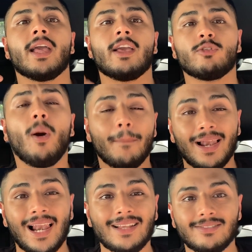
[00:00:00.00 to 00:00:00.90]
If you're
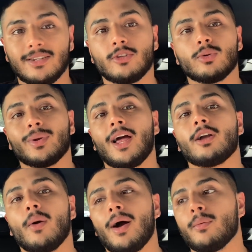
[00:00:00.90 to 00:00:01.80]
planting it, so when I
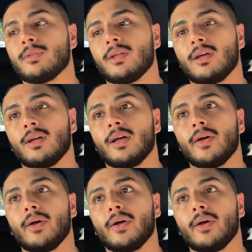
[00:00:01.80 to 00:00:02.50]
go out with the,